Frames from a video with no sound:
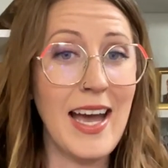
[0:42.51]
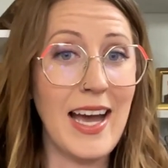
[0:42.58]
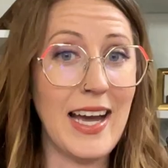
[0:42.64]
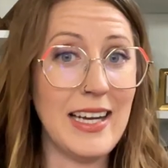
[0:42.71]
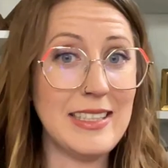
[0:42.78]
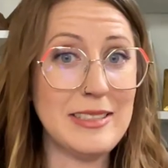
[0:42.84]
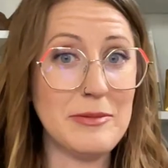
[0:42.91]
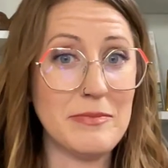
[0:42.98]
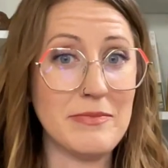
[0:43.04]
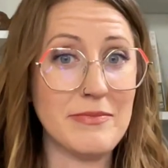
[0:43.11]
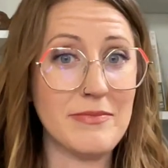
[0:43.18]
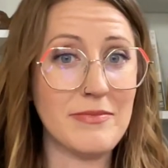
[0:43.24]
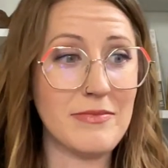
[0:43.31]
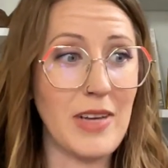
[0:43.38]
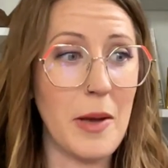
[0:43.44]

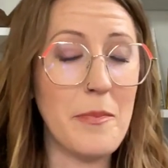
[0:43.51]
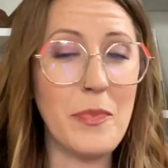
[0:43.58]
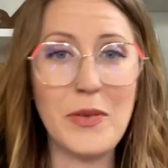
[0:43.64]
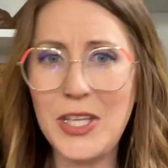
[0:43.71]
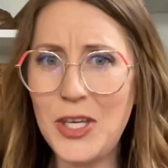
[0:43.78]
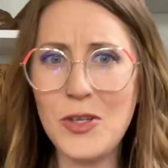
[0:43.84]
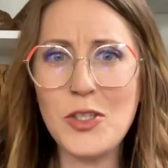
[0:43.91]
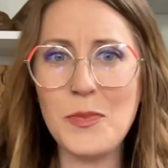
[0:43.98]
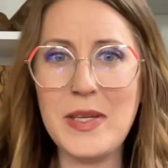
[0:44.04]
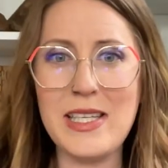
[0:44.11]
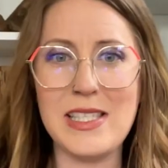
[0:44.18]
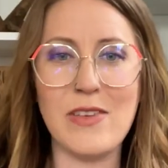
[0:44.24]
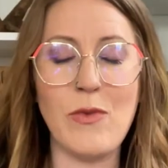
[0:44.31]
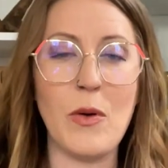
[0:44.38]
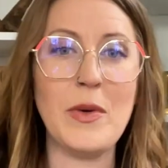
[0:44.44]
A huge
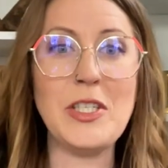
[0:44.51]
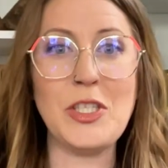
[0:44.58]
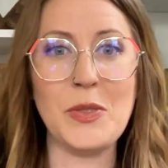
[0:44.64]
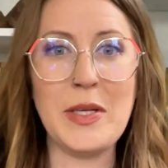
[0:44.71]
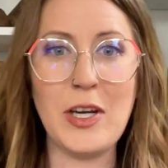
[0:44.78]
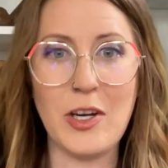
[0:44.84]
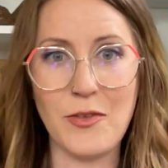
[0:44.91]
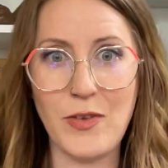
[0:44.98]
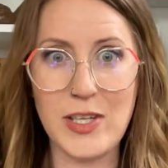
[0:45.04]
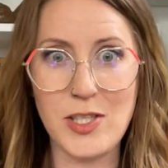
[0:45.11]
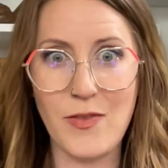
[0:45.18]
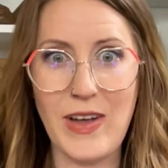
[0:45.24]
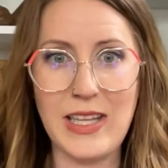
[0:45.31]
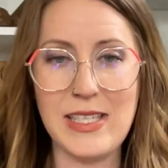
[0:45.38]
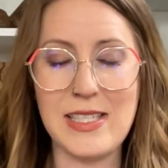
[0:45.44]
piece of what we do here at Fraser
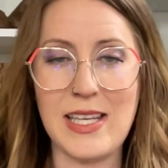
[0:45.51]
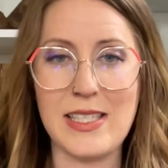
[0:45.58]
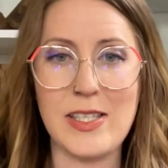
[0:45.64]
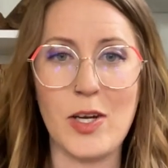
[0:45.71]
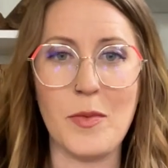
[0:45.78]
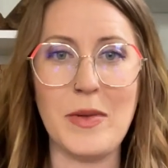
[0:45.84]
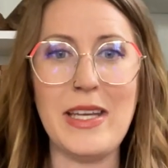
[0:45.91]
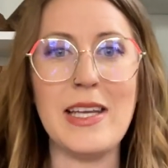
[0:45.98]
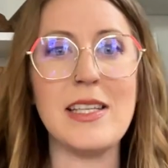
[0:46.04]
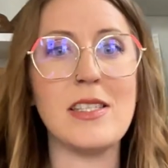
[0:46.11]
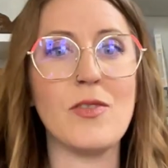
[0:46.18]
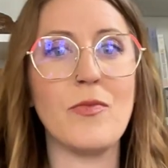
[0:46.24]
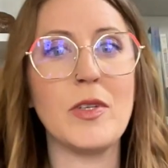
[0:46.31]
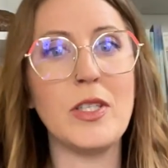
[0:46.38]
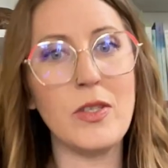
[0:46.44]
Valley Sex Therapy
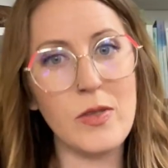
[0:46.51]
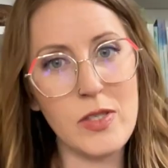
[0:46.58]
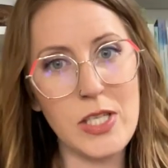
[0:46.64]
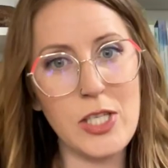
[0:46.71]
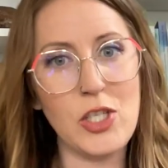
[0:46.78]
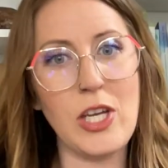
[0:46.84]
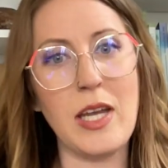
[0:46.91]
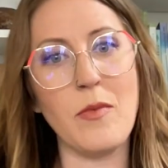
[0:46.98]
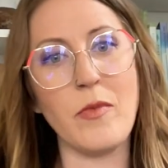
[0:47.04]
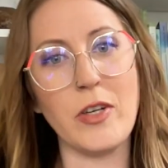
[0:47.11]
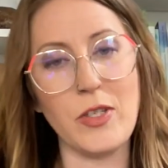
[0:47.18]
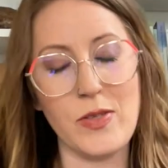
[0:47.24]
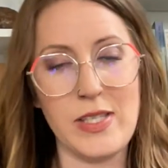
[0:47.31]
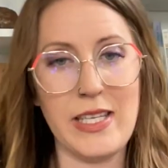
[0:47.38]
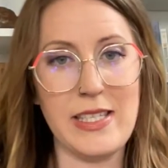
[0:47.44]
is reducing shame,
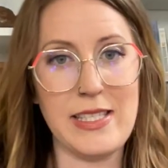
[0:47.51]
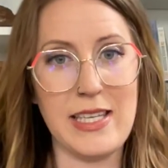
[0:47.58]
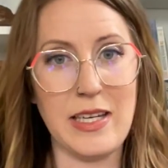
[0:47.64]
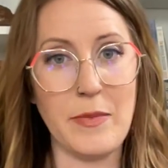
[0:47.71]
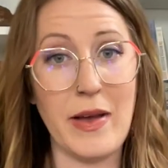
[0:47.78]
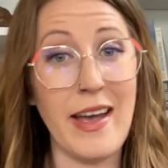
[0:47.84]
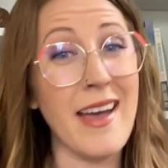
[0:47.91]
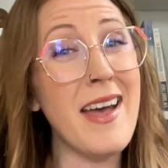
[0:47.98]
reducing stigma.